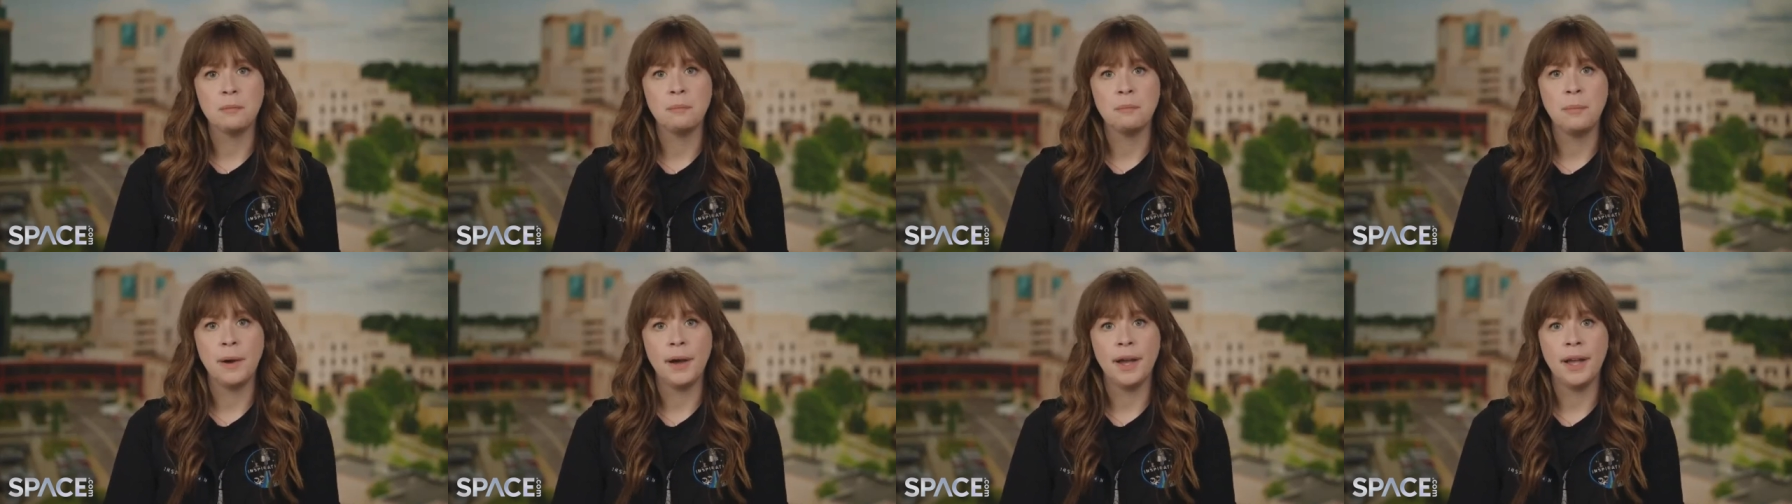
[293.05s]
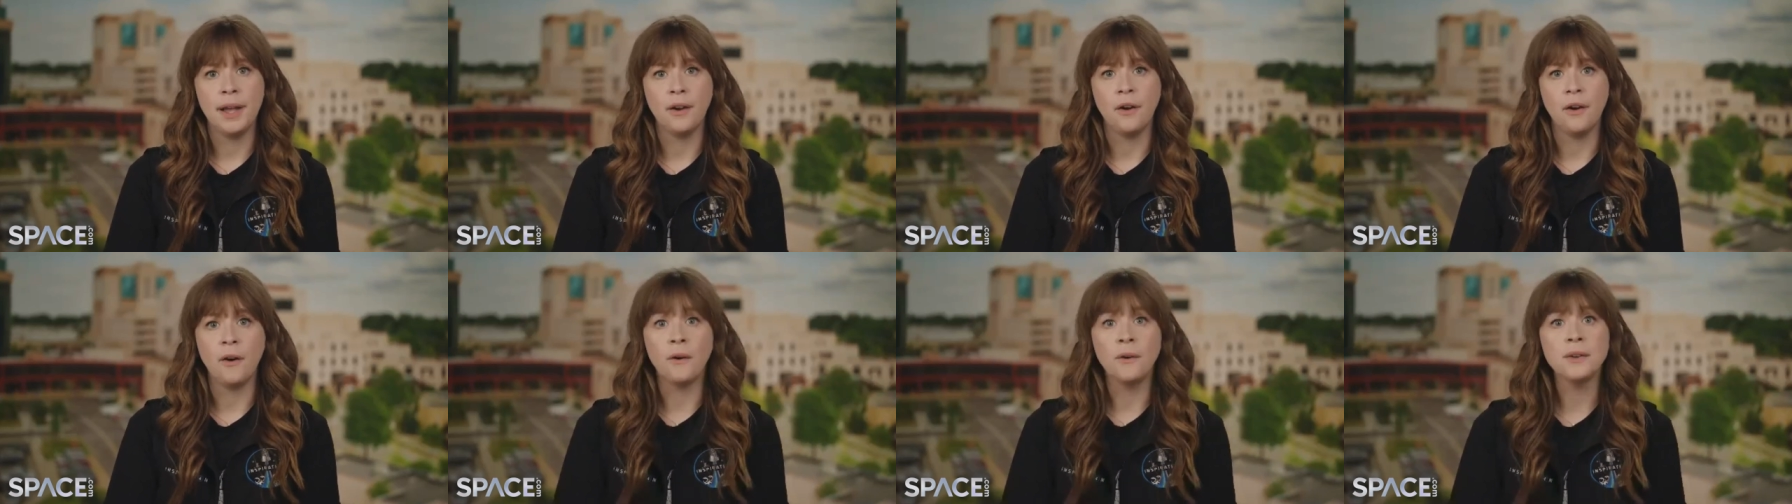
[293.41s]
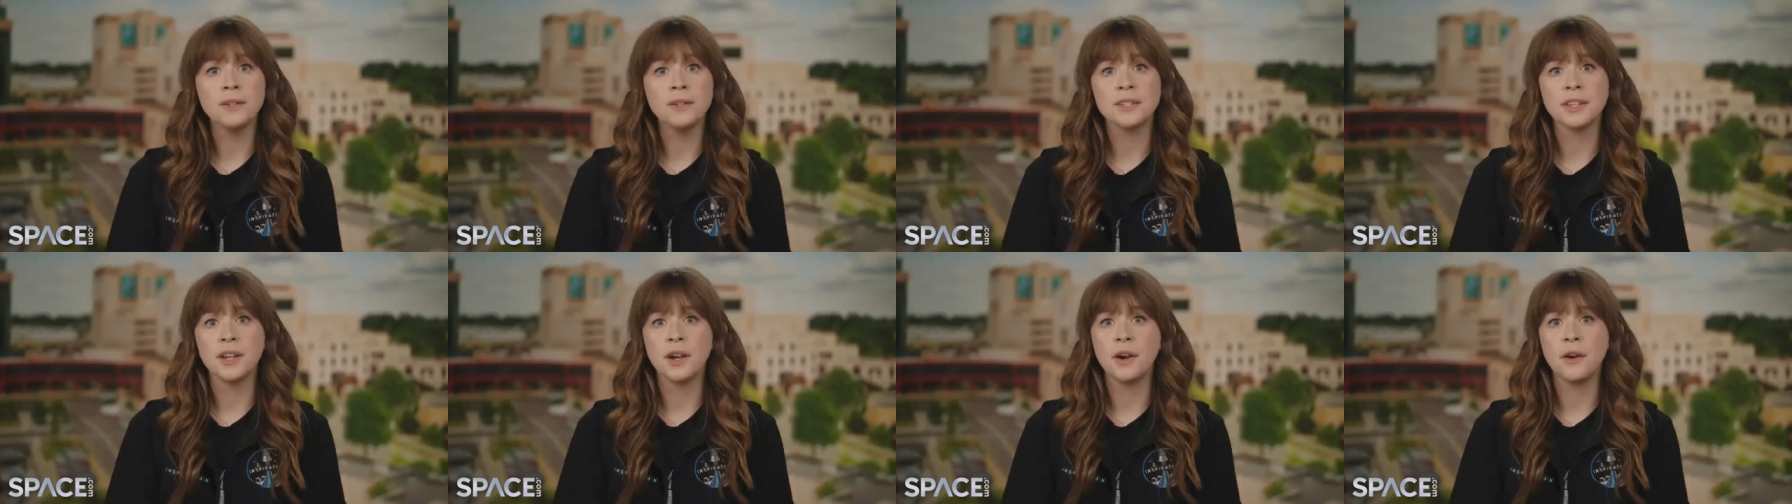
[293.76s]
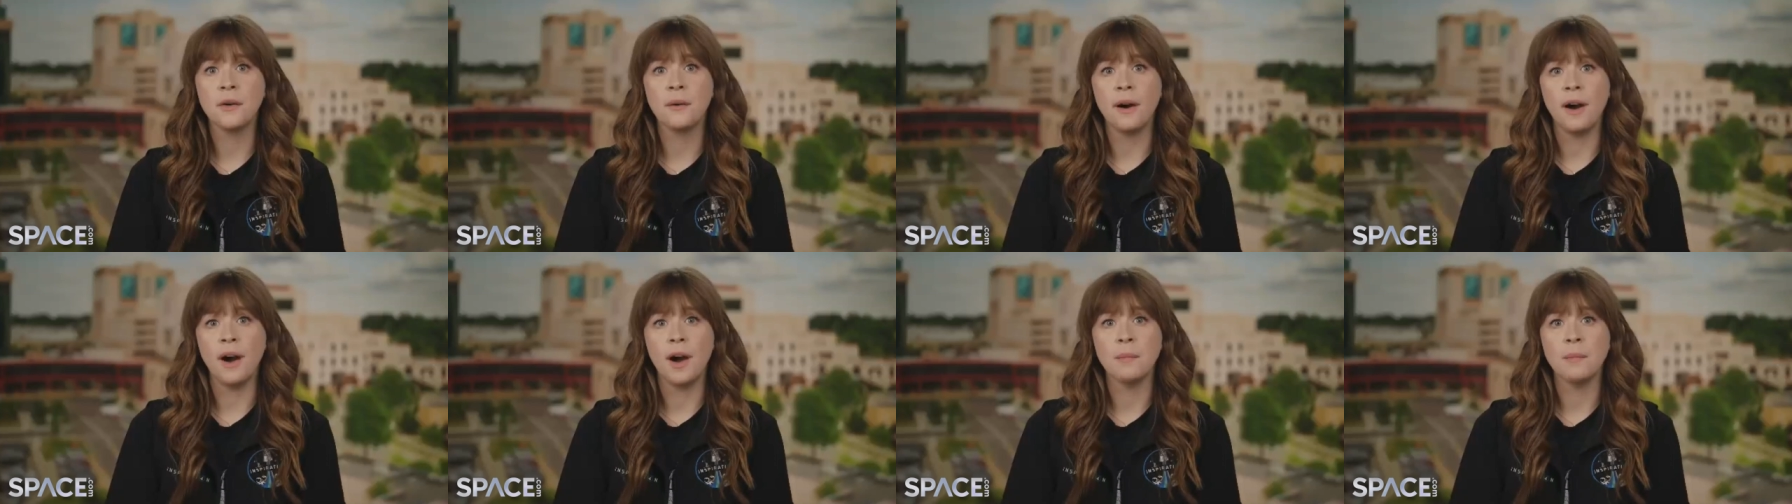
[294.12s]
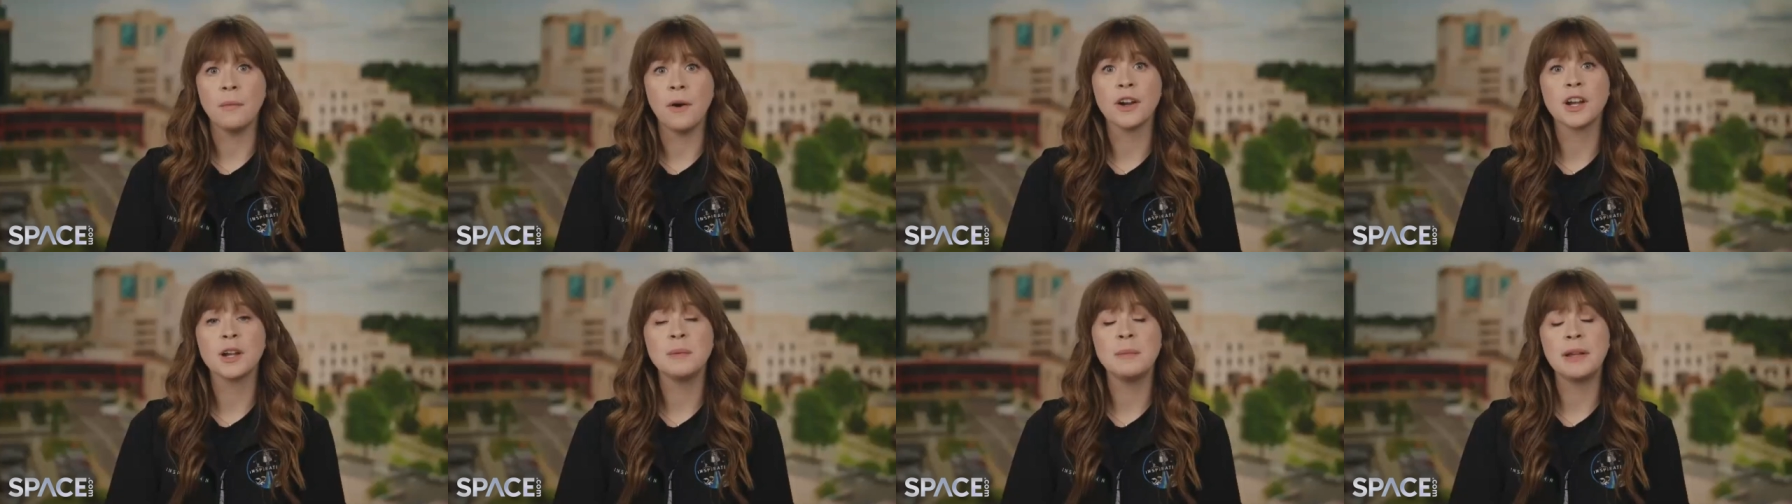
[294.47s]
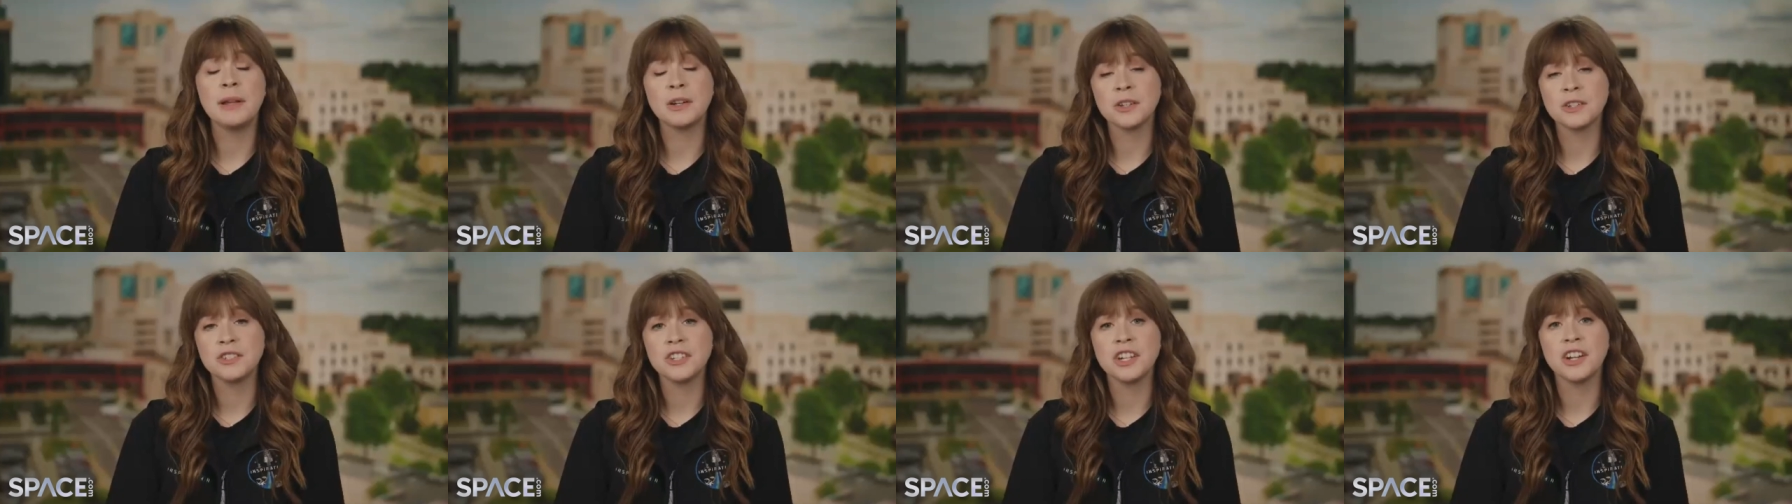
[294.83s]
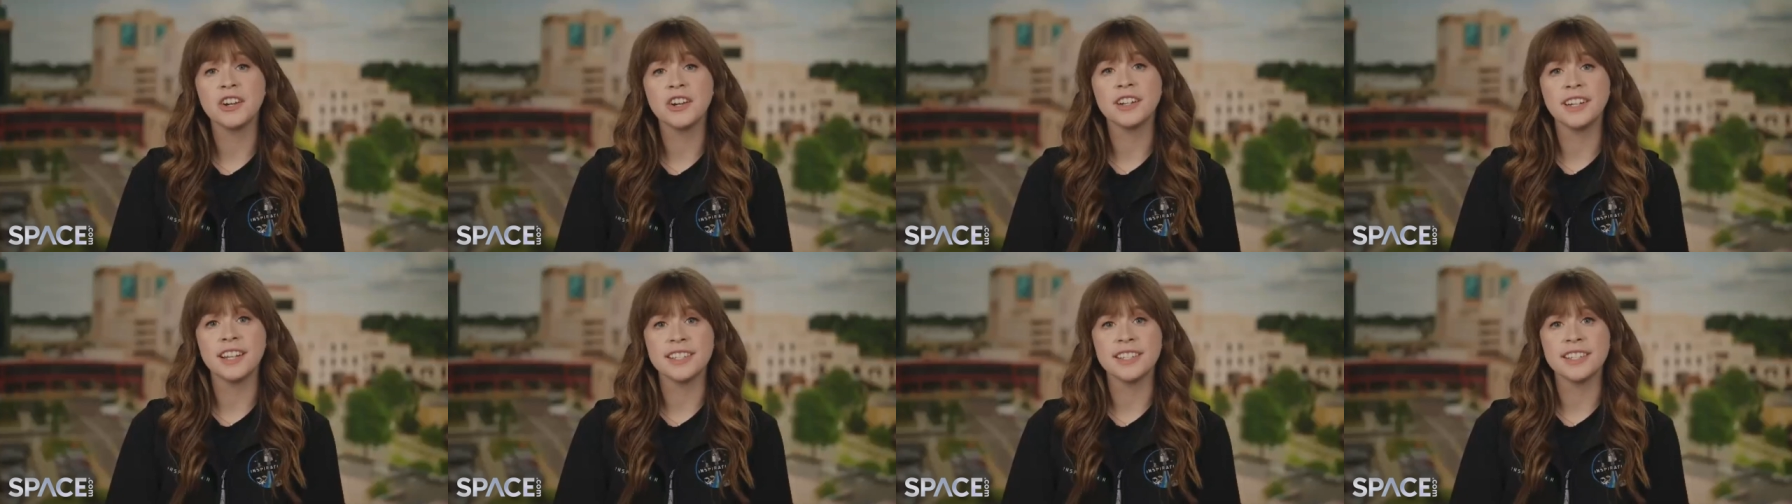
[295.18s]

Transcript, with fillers: But also um, our commander, Jared,